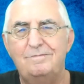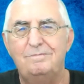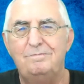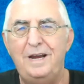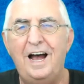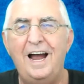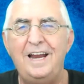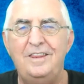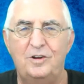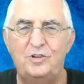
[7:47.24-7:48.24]

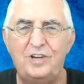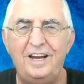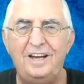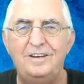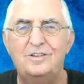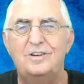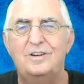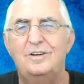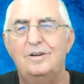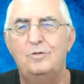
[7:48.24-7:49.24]
behind the scenes
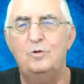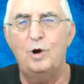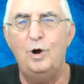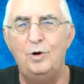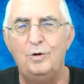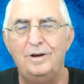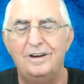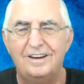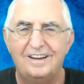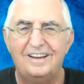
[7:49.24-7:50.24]
drone
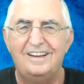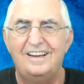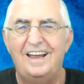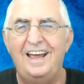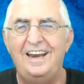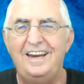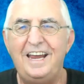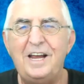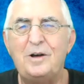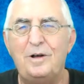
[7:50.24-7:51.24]
and
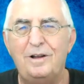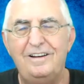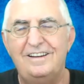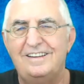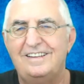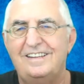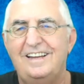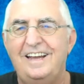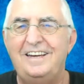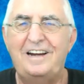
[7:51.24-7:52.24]
eagle
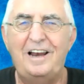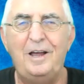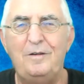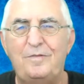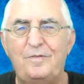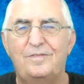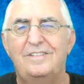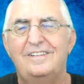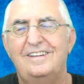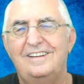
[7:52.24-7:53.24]
and cliff
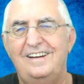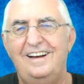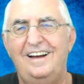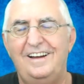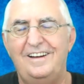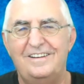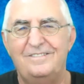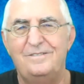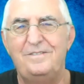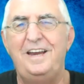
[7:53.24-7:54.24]

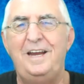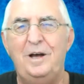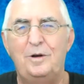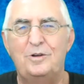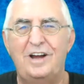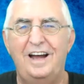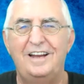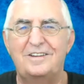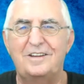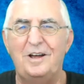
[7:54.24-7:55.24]
video
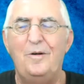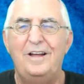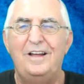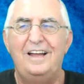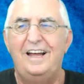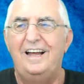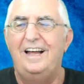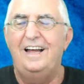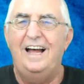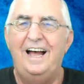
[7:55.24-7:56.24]
shots. So
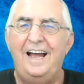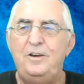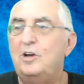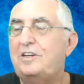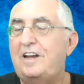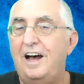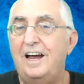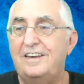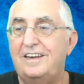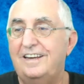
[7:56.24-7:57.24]
I just
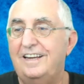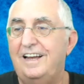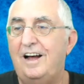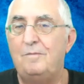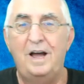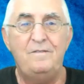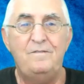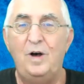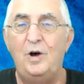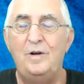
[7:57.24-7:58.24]
got on my
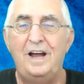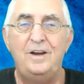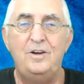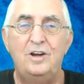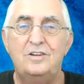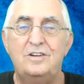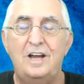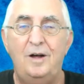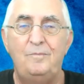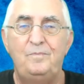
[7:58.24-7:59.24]
phone, I just
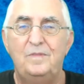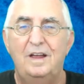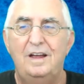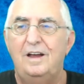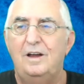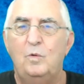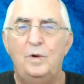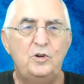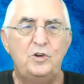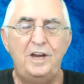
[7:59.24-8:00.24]

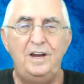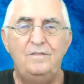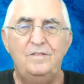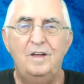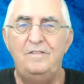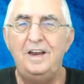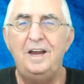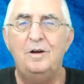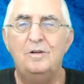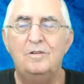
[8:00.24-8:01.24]
received the video